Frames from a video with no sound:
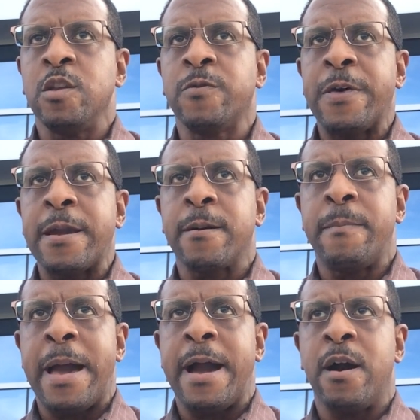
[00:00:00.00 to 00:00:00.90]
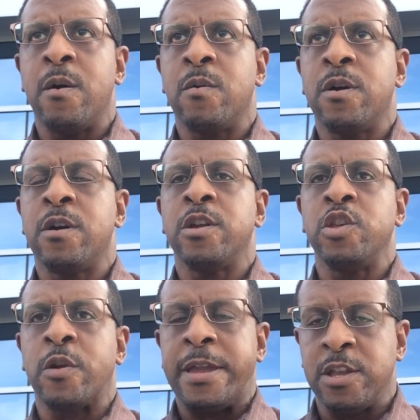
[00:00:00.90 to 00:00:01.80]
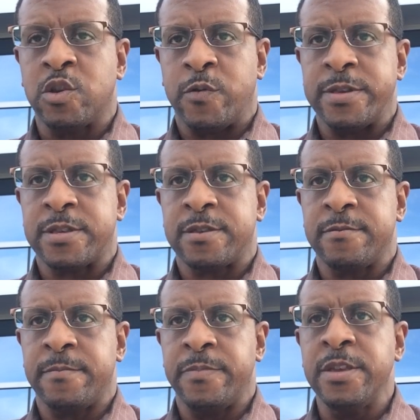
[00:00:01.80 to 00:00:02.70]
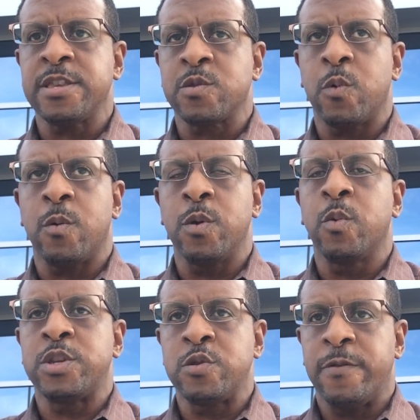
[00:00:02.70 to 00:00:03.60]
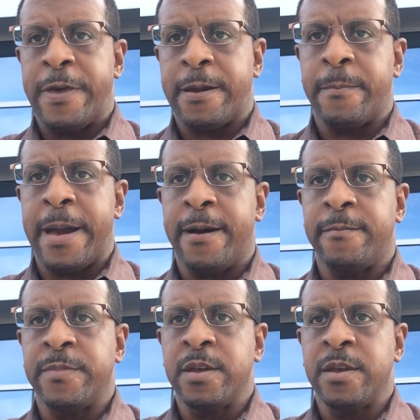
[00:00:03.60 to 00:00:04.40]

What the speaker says: you think about your interests. This is what we want you to think about.